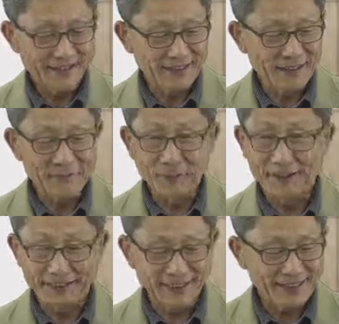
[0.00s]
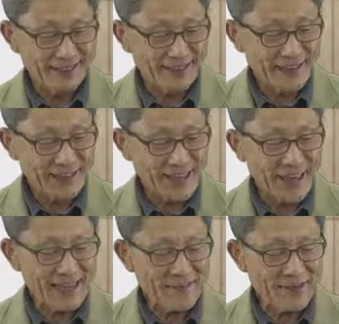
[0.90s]
Number 1,
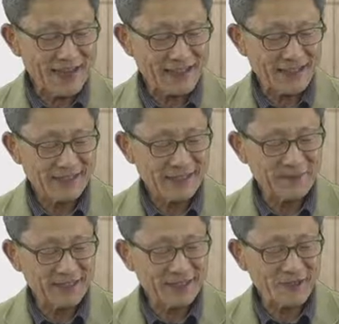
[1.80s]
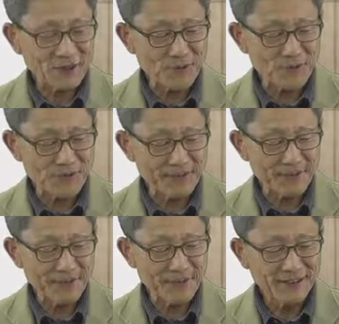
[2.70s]
A makes complete solution
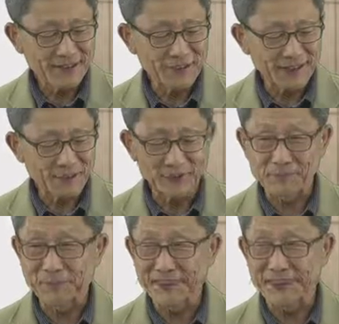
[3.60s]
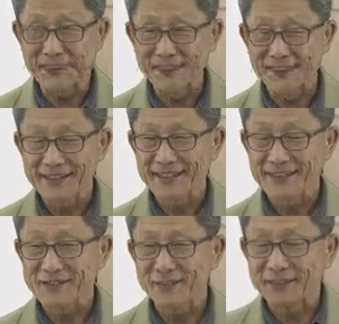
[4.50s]
together with B.
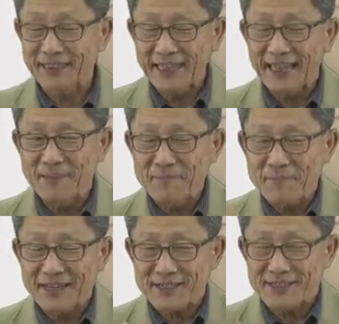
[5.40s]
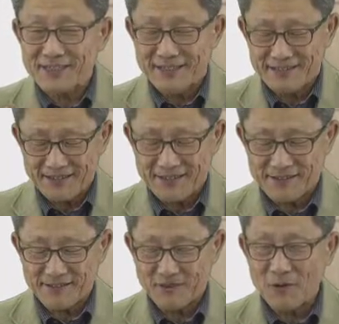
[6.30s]
So they mix
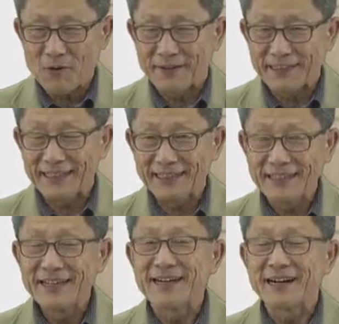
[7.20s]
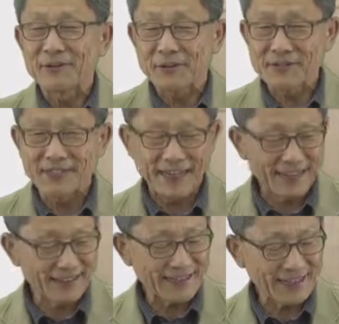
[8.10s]
so well across the
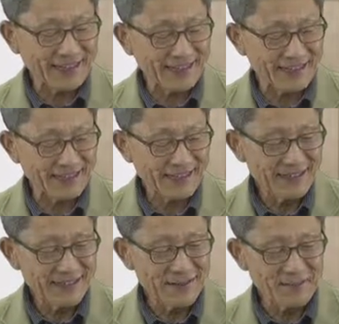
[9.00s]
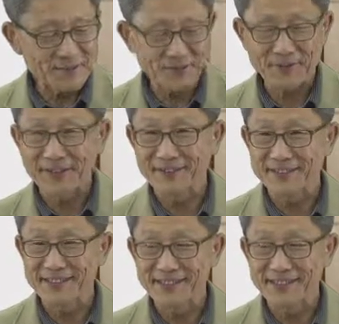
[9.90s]
entire composition range.